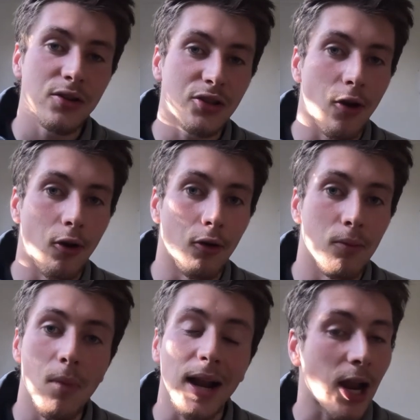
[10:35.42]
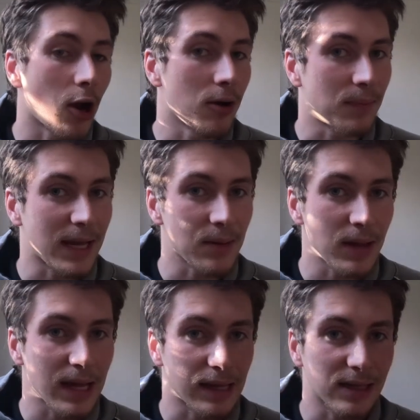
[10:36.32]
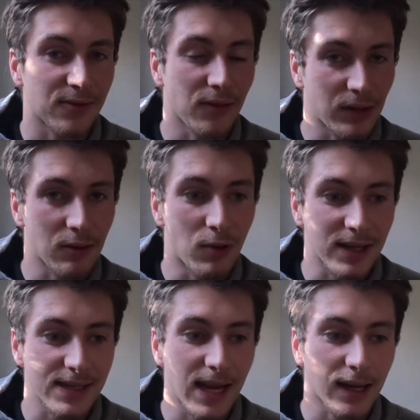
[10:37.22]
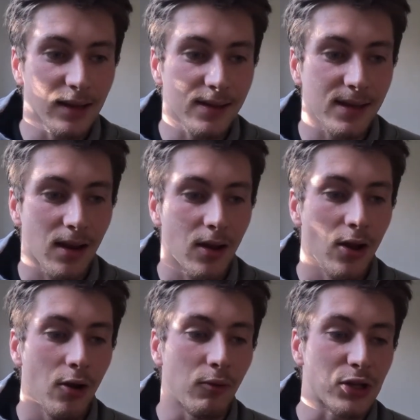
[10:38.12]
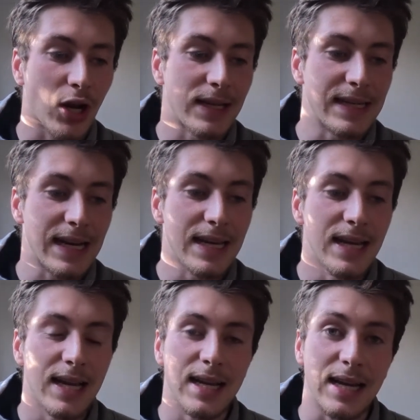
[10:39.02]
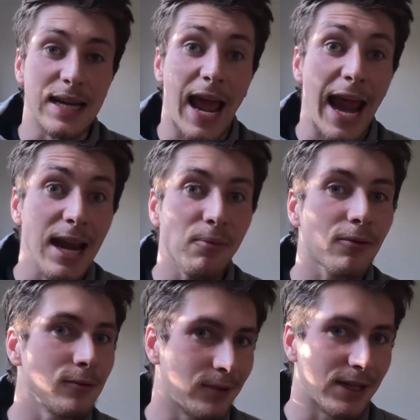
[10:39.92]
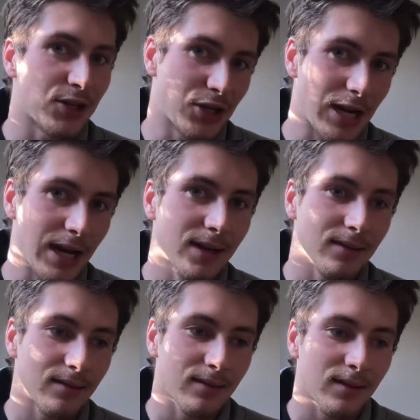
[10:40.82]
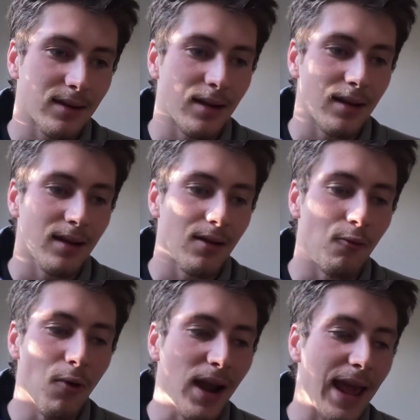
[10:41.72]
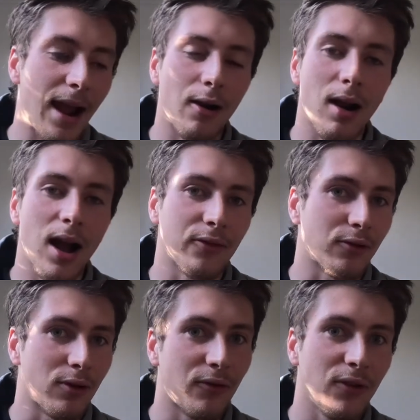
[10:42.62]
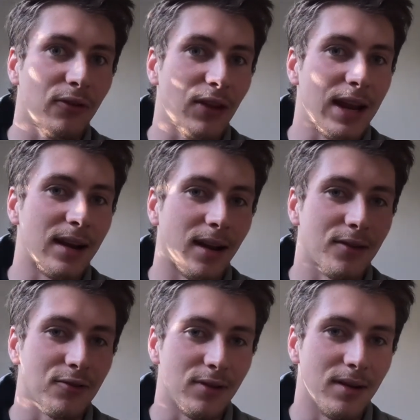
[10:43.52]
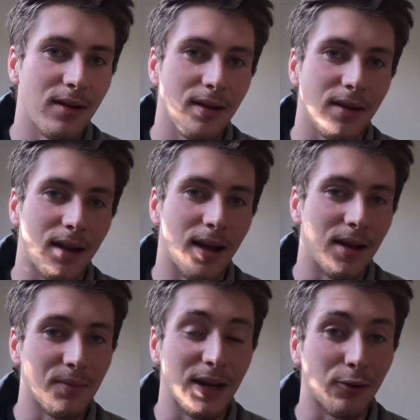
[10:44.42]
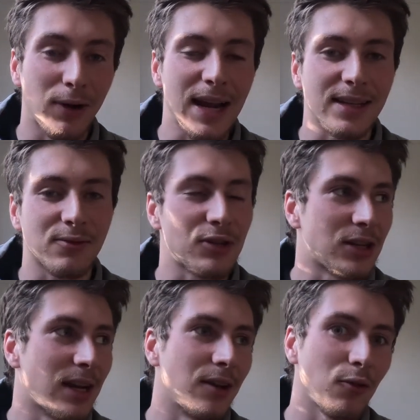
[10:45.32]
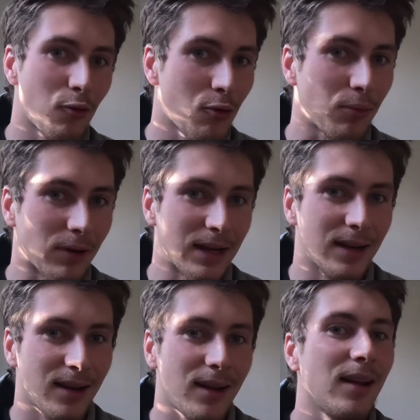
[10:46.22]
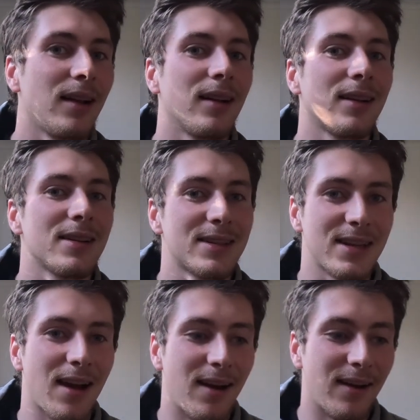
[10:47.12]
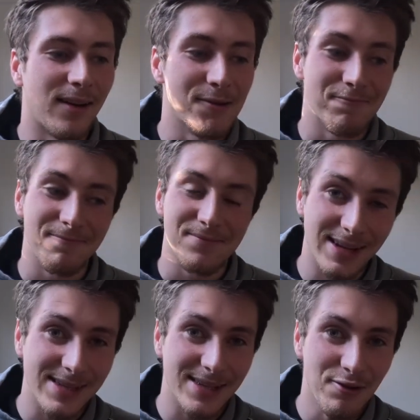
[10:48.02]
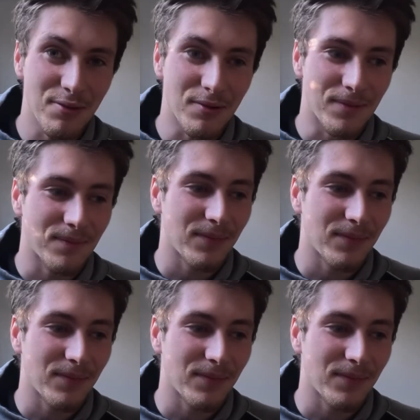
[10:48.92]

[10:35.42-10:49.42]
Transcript: So my current PB is 51 seconds, which I did in April this year, 1 hour after a 1500 meter race, which I done in Aubrey. So it's doable.